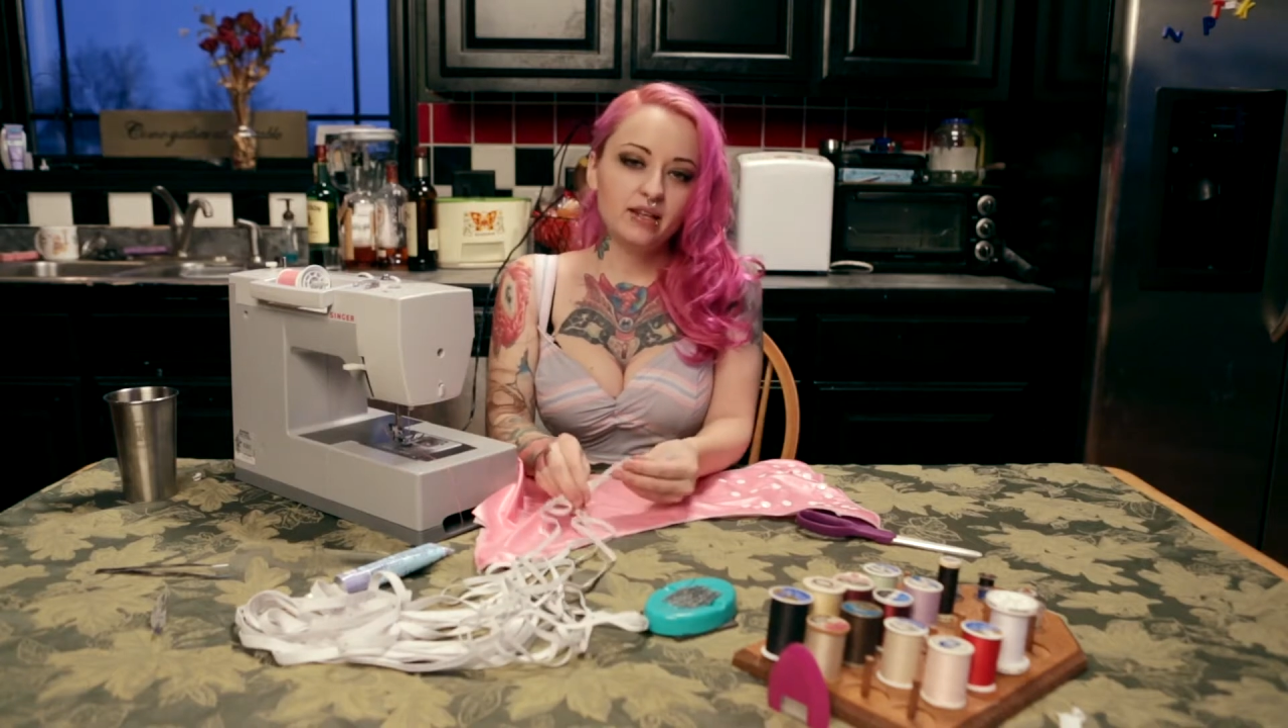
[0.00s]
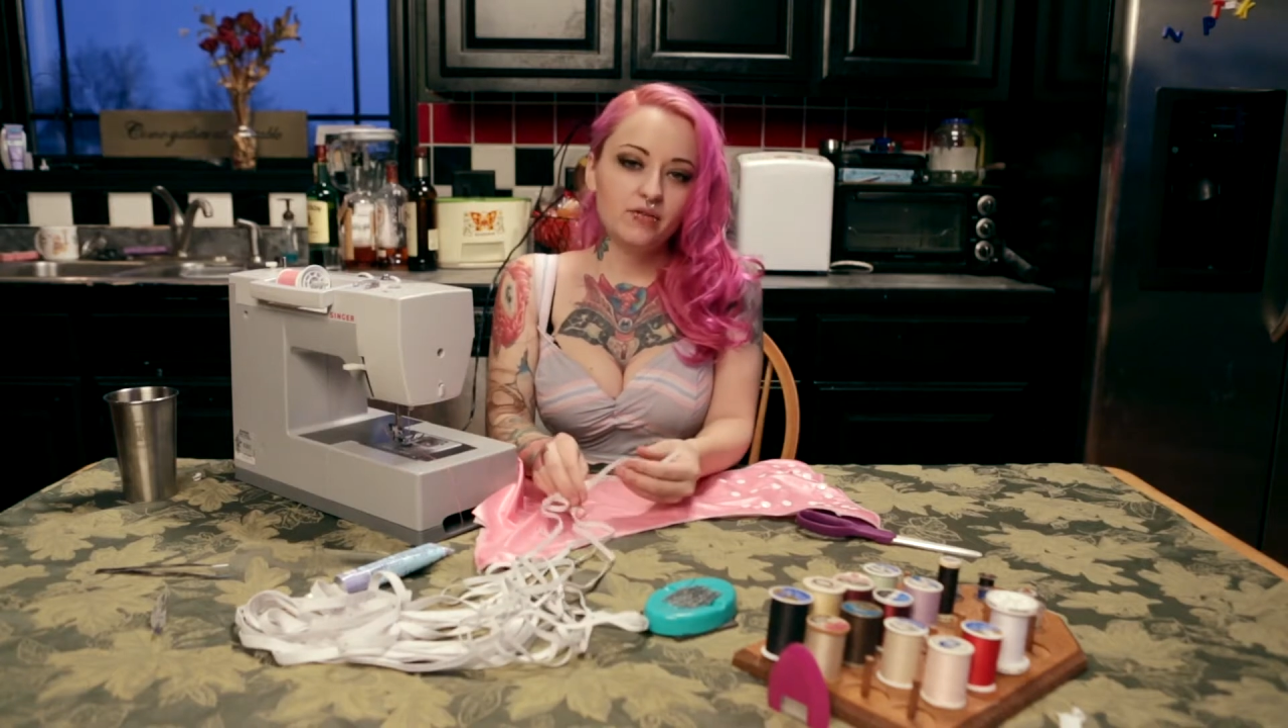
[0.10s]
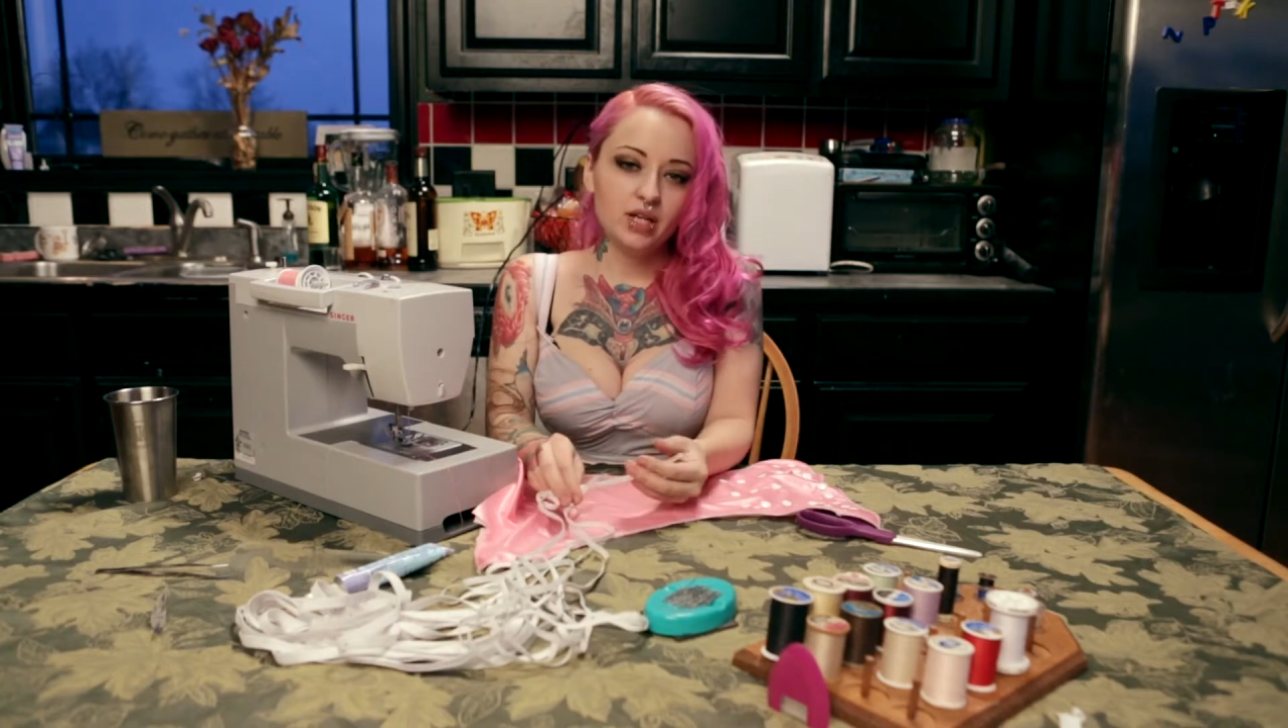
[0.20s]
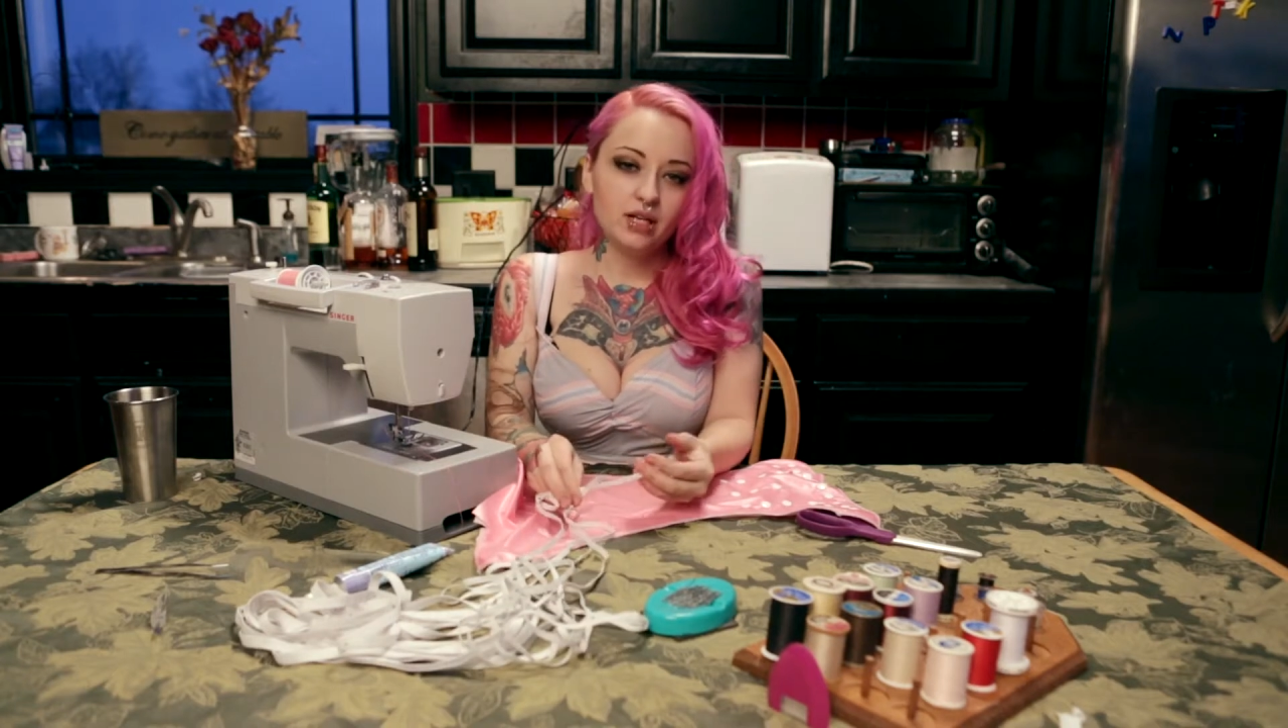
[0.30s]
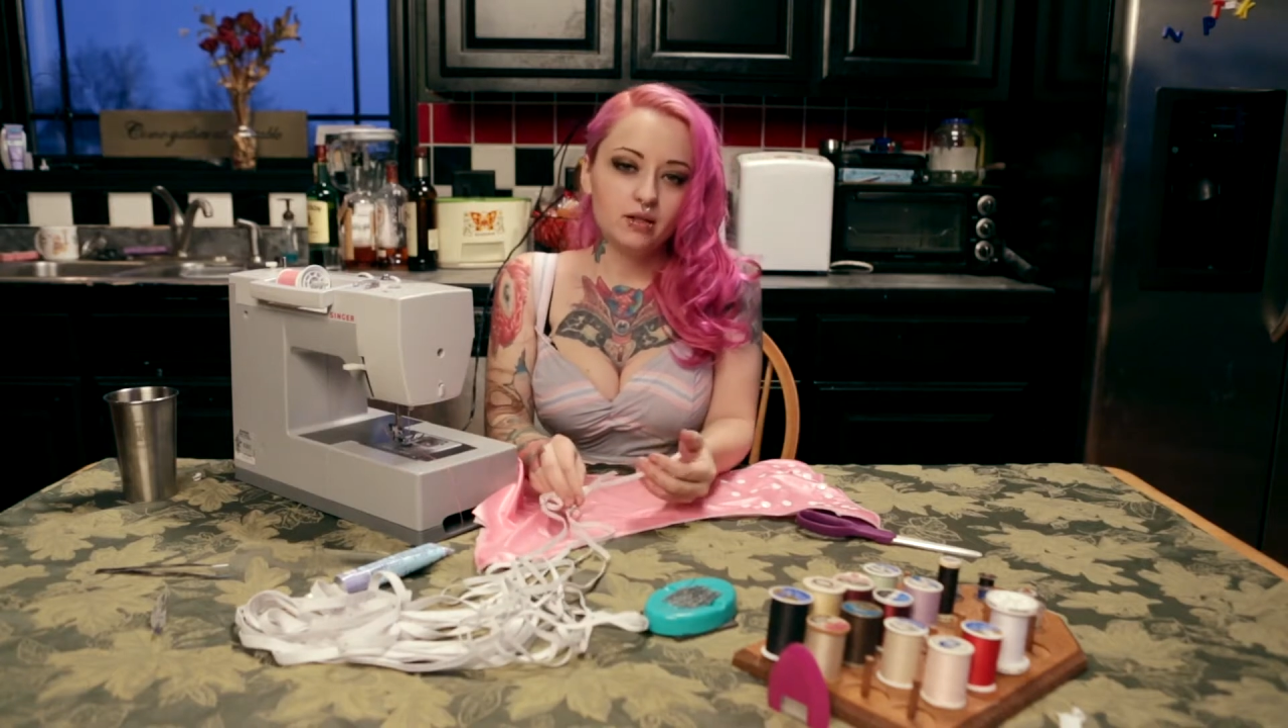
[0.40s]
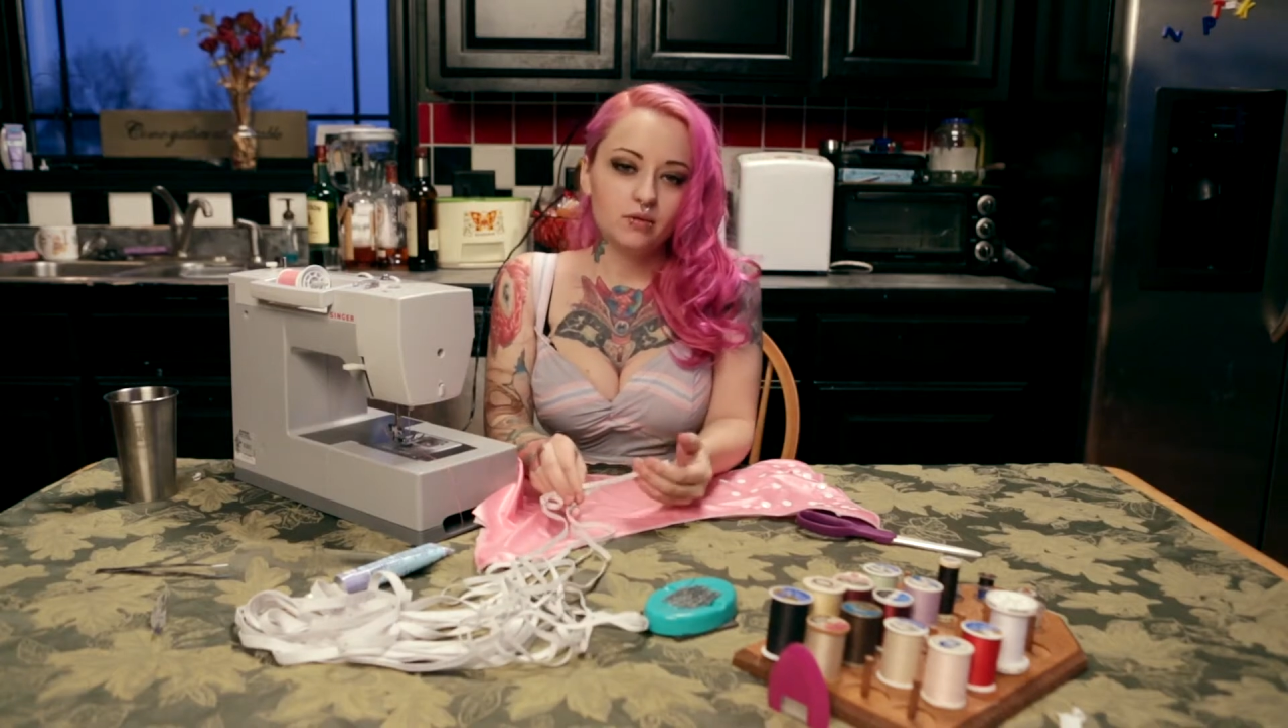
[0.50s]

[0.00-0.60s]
of an,